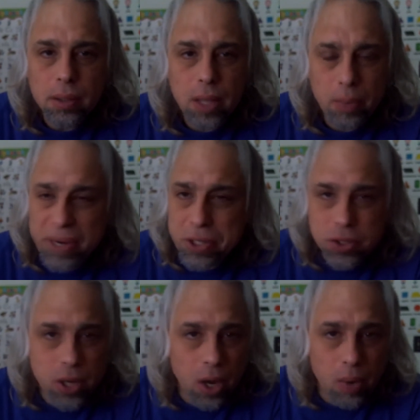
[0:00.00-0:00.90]
And we just
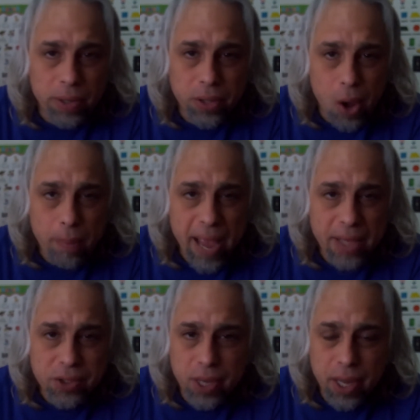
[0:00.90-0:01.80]
go with no
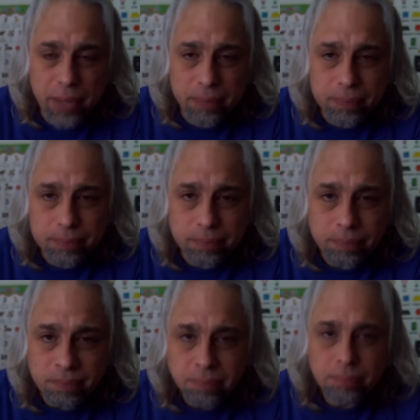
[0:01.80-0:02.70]
mask on.
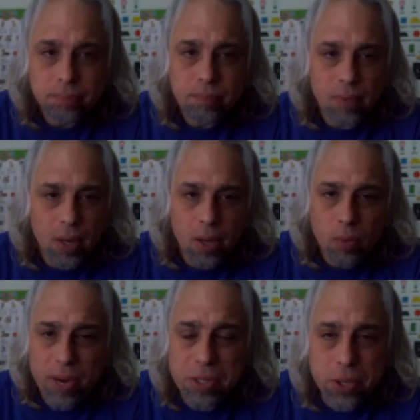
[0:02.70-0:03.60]

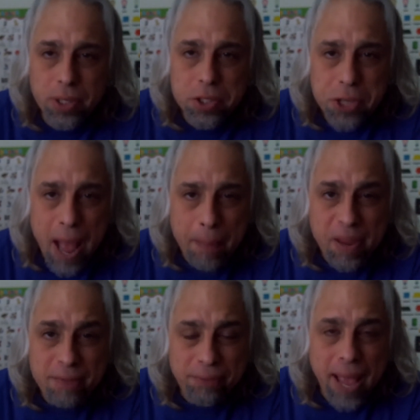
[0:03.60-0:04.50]
We do the
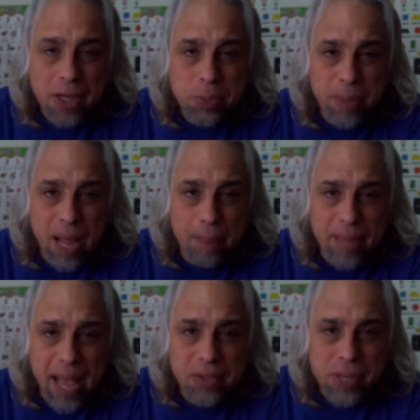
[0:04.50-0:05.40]
shopping flash mob.
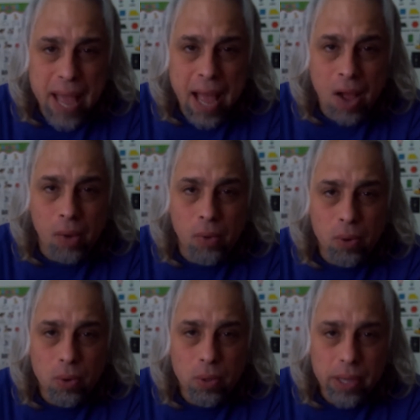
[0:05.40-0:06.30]
That's how
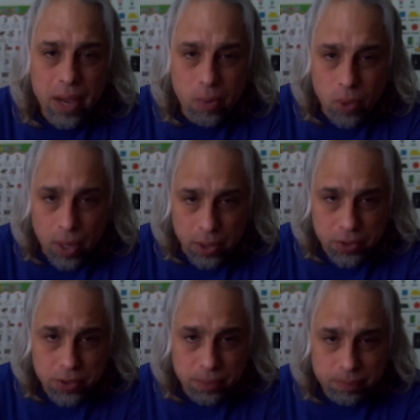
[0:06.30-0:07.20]
it works.